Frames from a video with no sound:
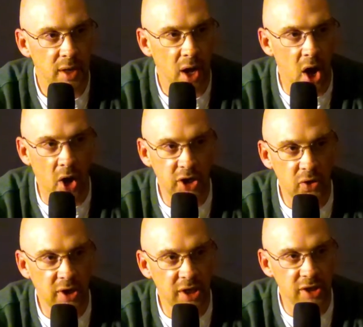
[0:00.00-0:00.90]
All you
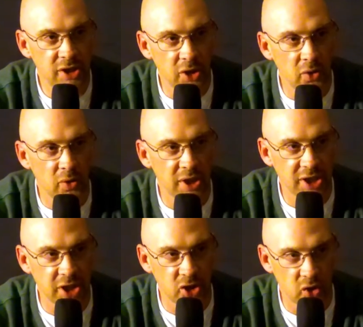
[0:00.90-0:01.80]
can do is
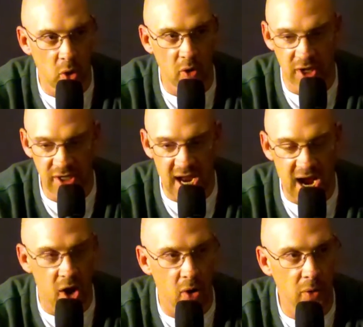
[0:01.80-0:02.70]
control the
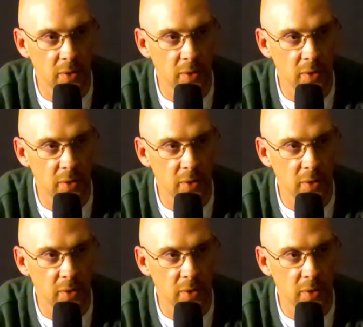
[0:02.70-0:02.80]
now.